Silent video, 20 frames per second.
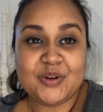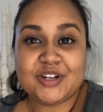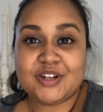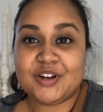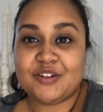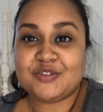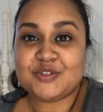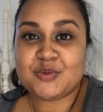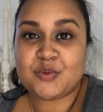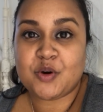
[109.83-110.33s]
we don't
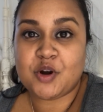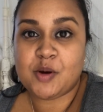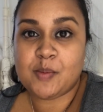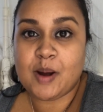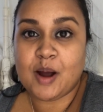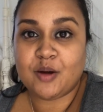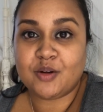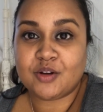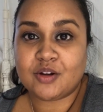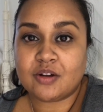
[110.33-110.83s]
have to worry
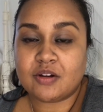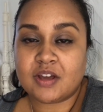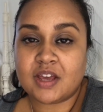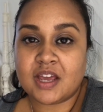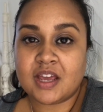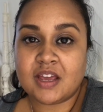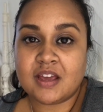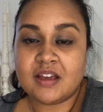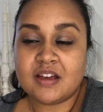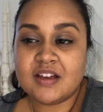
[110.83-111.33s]
about
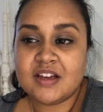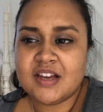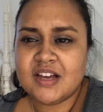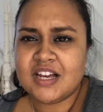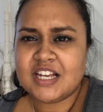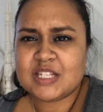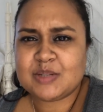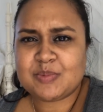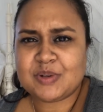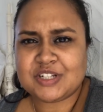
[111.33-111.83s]
cooking,
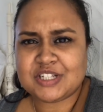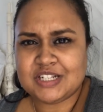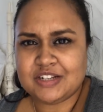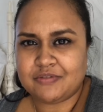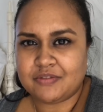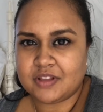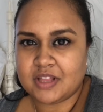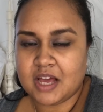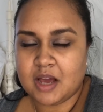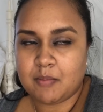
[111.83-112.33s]
especially
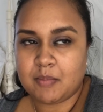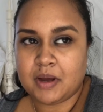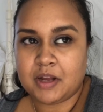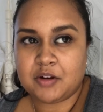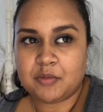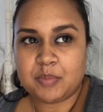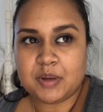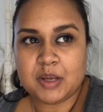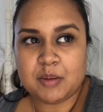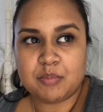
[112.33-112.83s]
for that amount
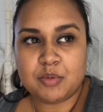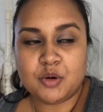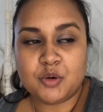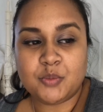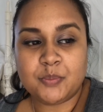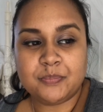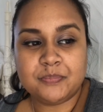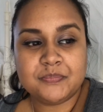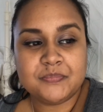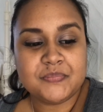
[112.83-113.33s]
of
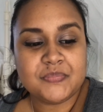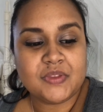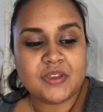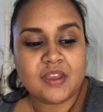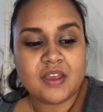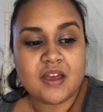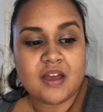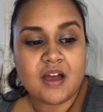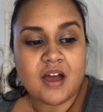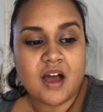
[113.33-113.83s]
people.
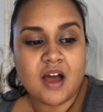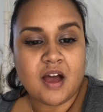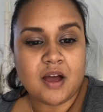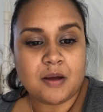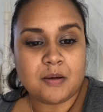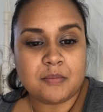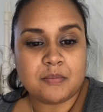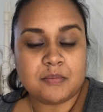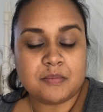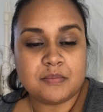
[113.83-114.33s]

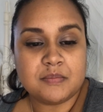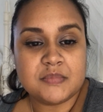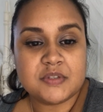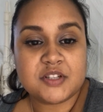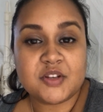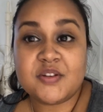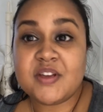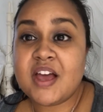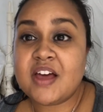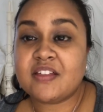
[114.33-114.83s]
Um,
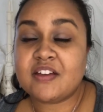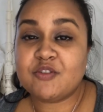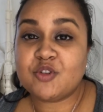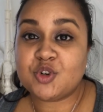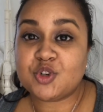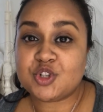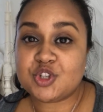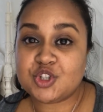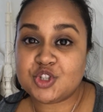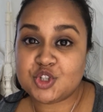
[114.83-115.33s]
so yeah, they've
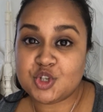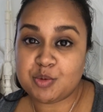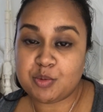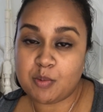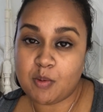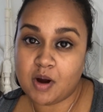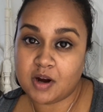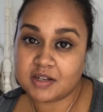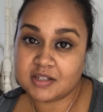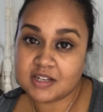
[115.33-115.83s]
gone to the
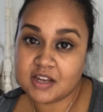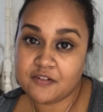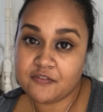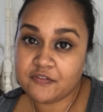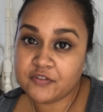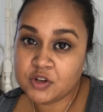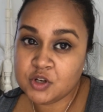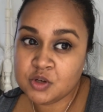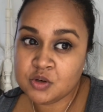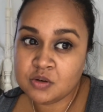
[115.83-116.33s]
supermarket to get
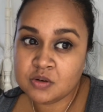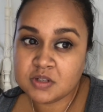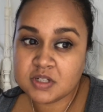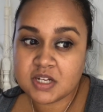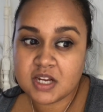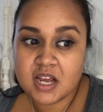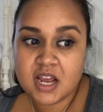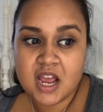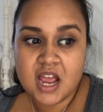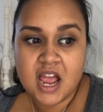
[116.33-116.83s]
food
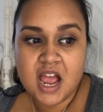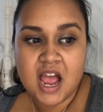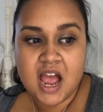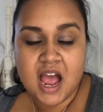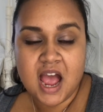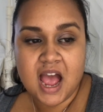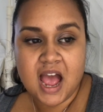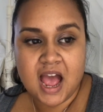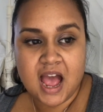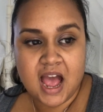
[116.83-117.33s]

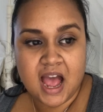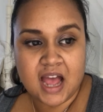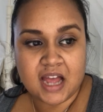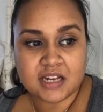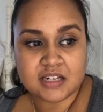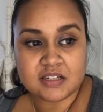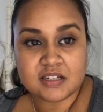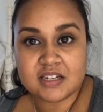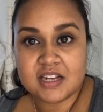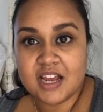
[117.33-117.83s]

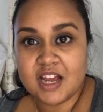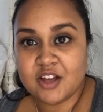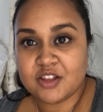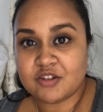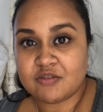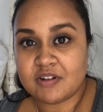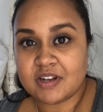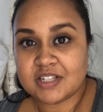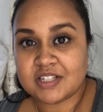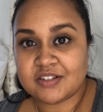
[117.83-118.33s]
and yeah,
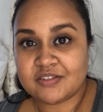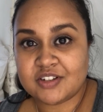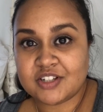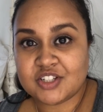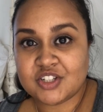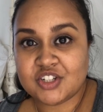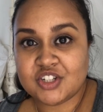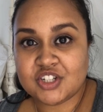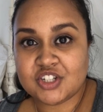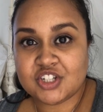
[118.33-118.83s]
the rest of
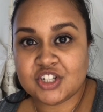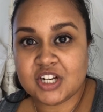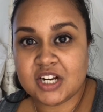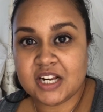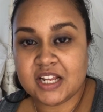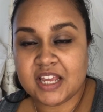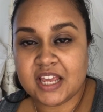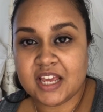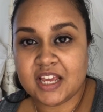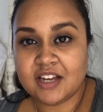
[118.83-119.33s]
us are just
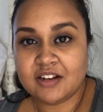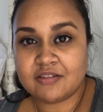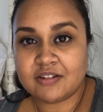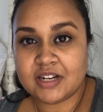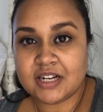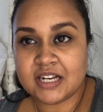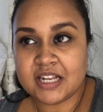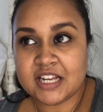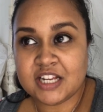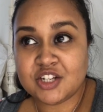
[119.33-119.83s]
chilling here
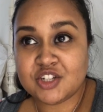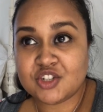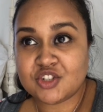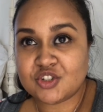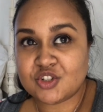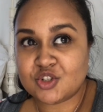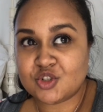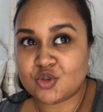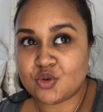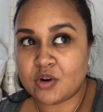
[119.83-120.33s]
really and
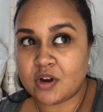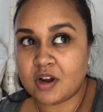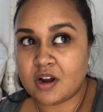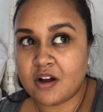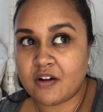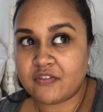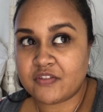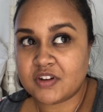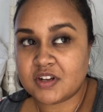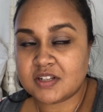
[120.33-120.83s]
just enjoying
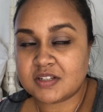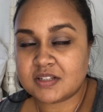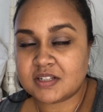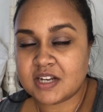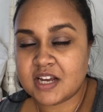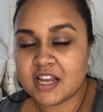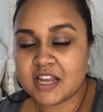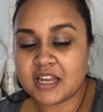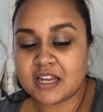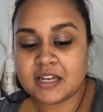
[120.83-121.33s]
our first
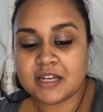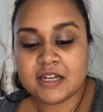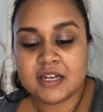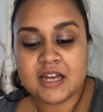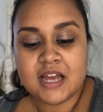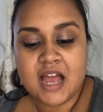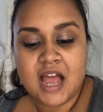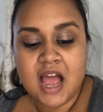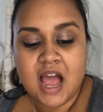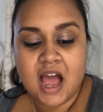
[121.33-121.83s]
day.
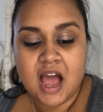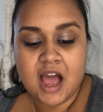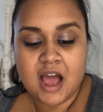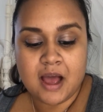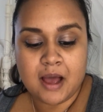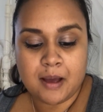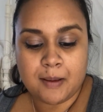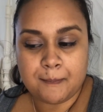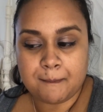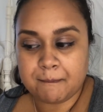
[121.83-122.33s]

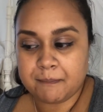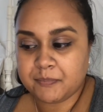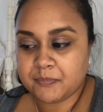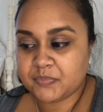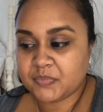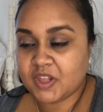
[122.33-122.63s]
Um,